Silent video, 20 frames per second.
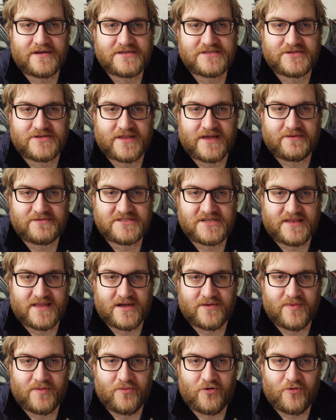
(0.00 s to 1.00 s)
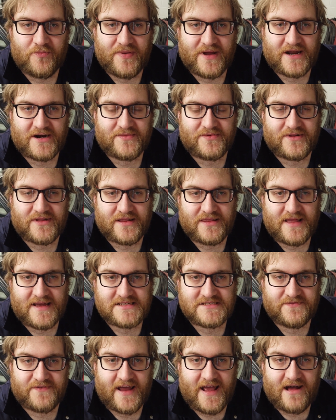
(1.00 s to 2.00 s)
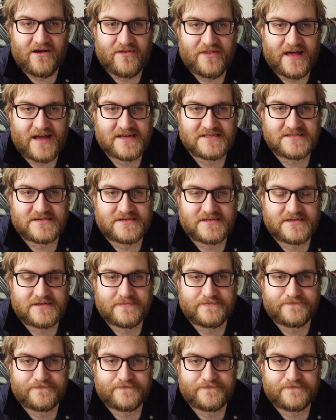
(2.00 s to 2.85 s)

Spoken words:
so that it was a little bit more bearable and less of a health hazard.